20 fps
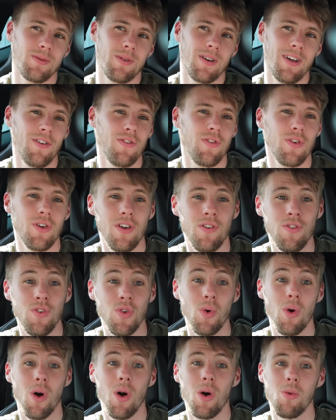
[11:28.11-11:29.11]
If
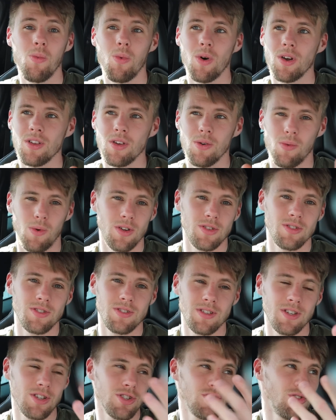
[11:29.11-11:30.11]
you own one and you're watching
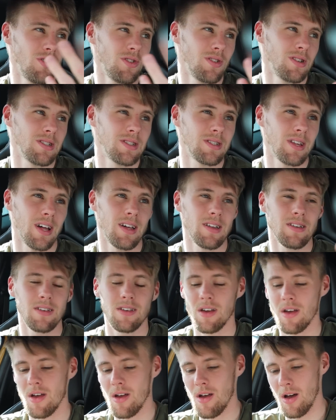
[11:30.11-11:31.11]
this, you'll
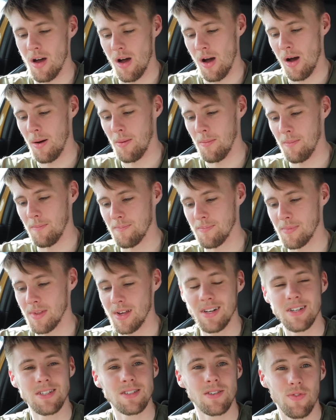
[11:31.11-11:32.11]
understand.
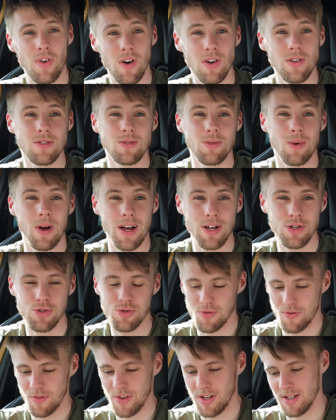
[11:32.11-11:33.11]
It is a Vauxhall
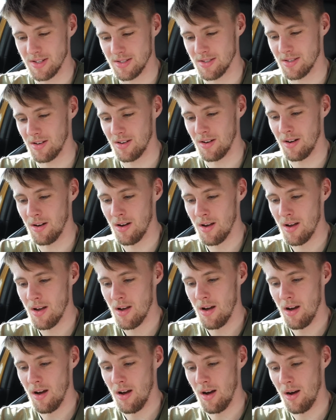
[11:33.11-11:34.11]
Astra VXR.
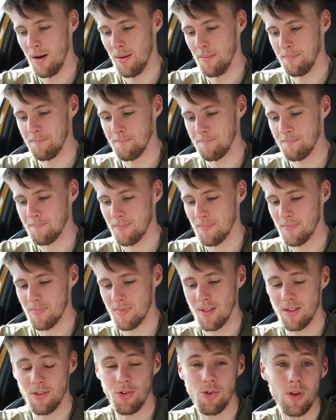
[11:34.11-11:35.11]

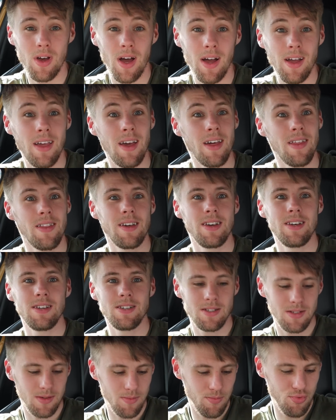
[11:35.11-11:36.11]
You can get
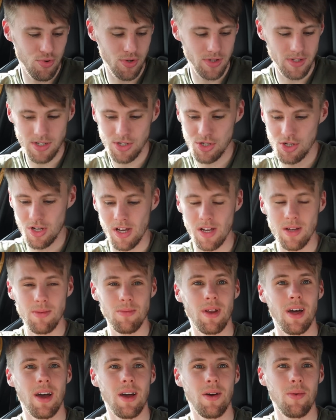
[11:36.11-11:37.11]
these pretty cheap
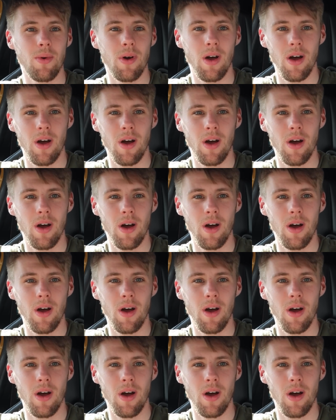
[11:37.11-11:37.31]
now.